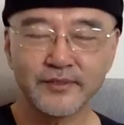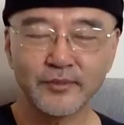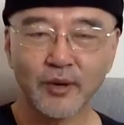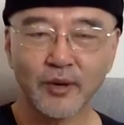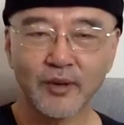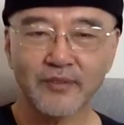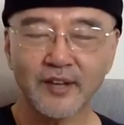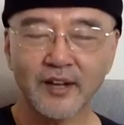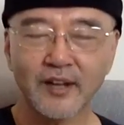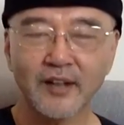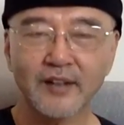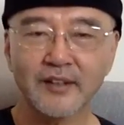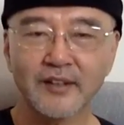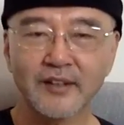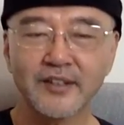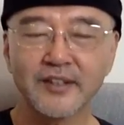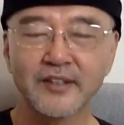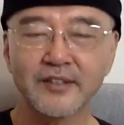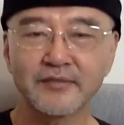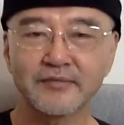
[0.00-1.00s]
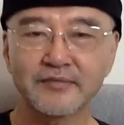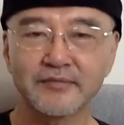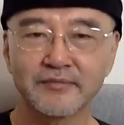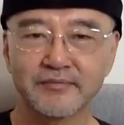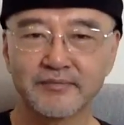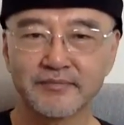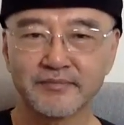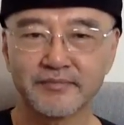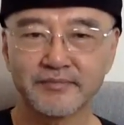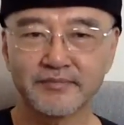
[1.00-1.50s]
$1 gift,
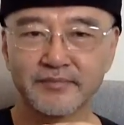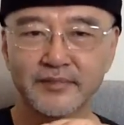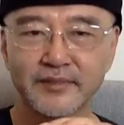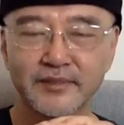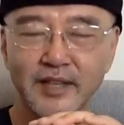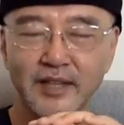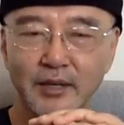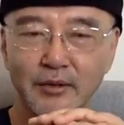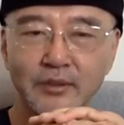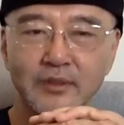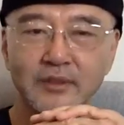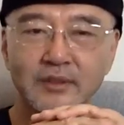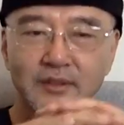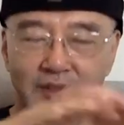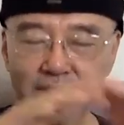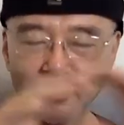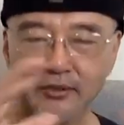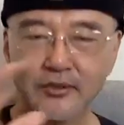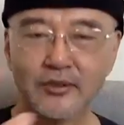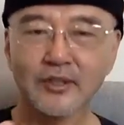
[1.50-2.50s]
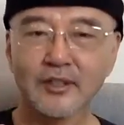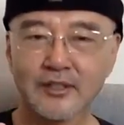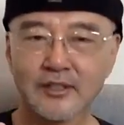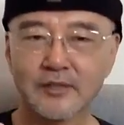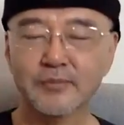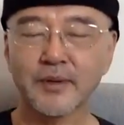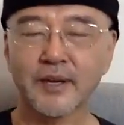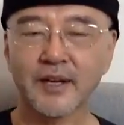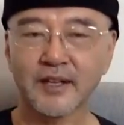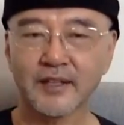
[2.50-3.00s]
they would literally
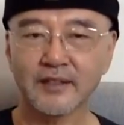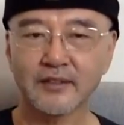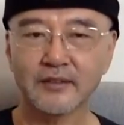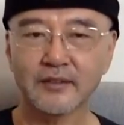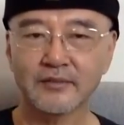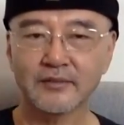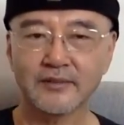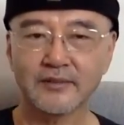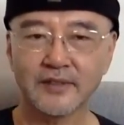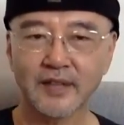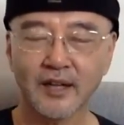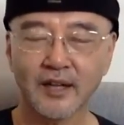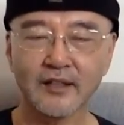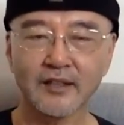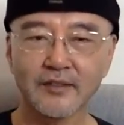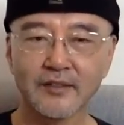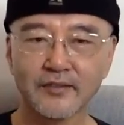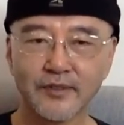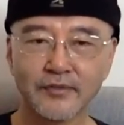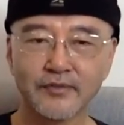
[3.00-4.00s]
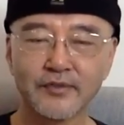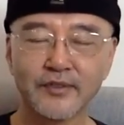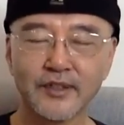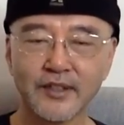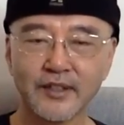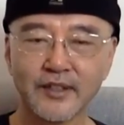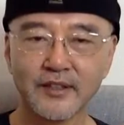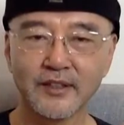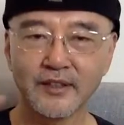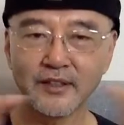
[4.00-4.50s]
spend
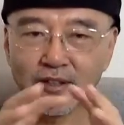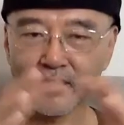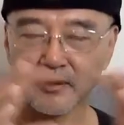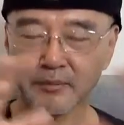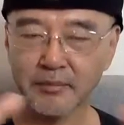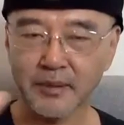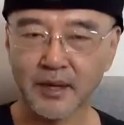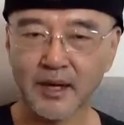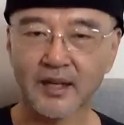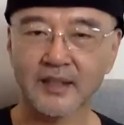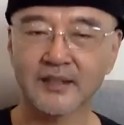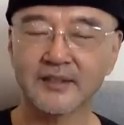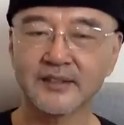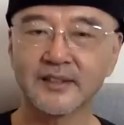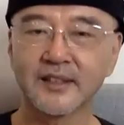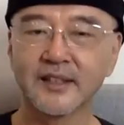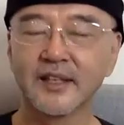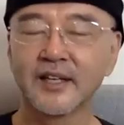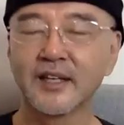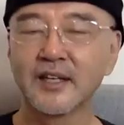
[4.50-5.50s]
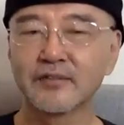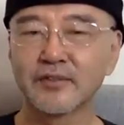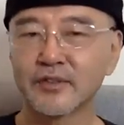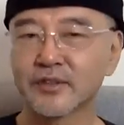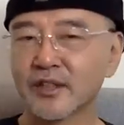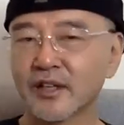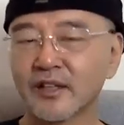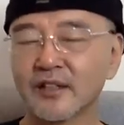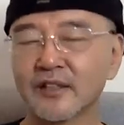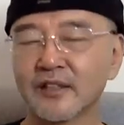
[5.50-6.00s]
$1.50 on a box for
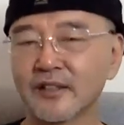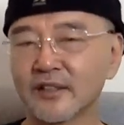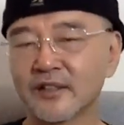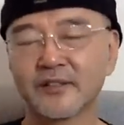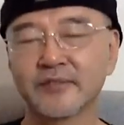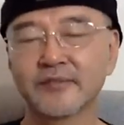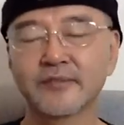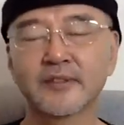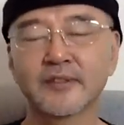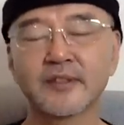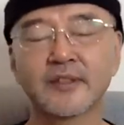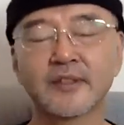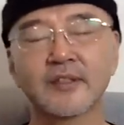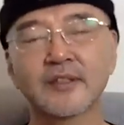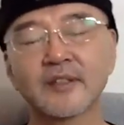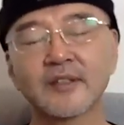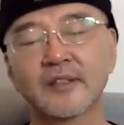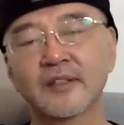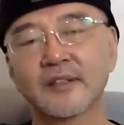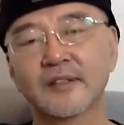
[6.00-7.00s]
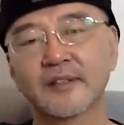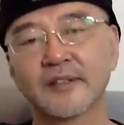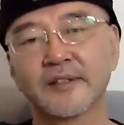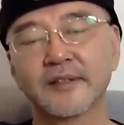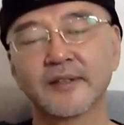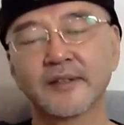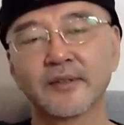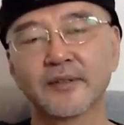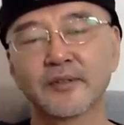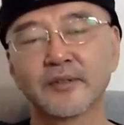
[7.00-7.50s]
$1 gift.
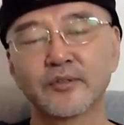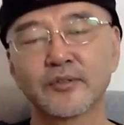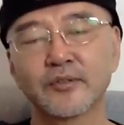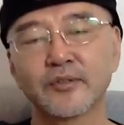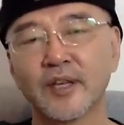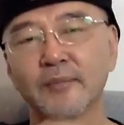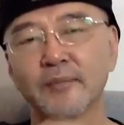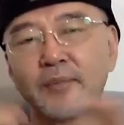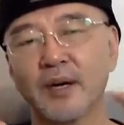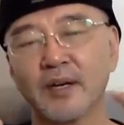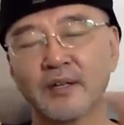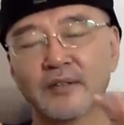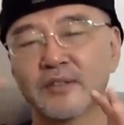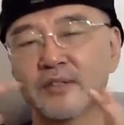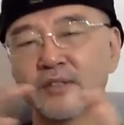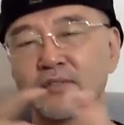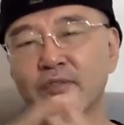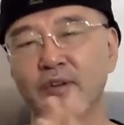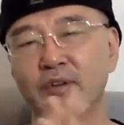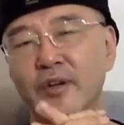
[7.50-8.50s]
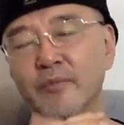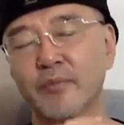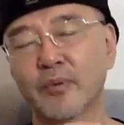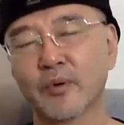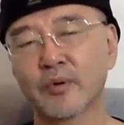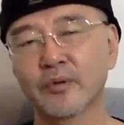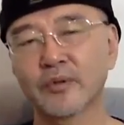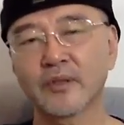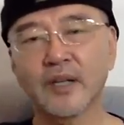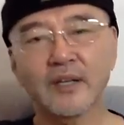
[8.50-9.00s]
To them, box is very
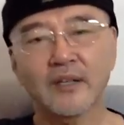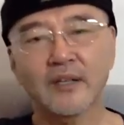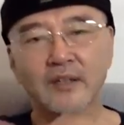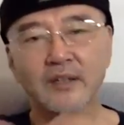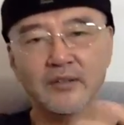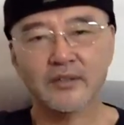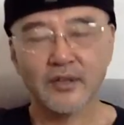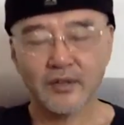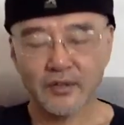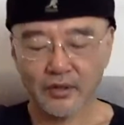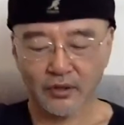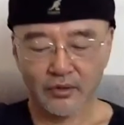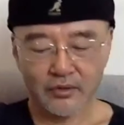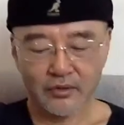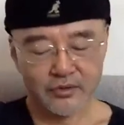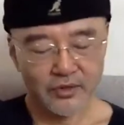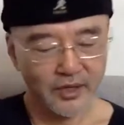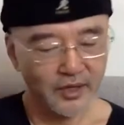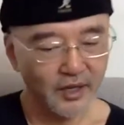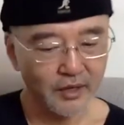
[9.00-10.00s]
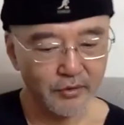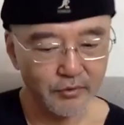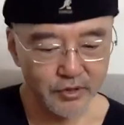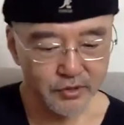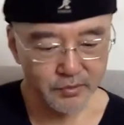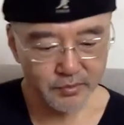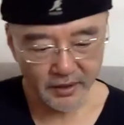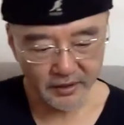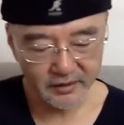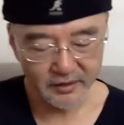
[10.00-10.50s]
important. And it's their culture, and I
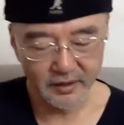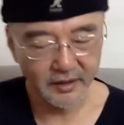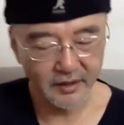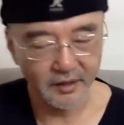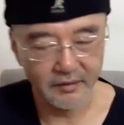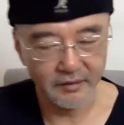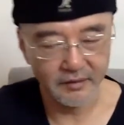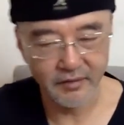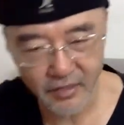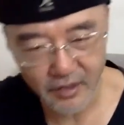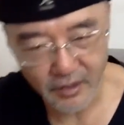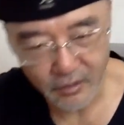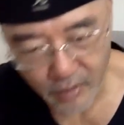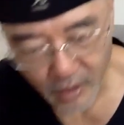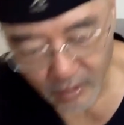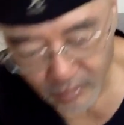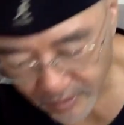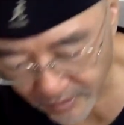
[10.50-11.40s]
respect that. Nothing wrong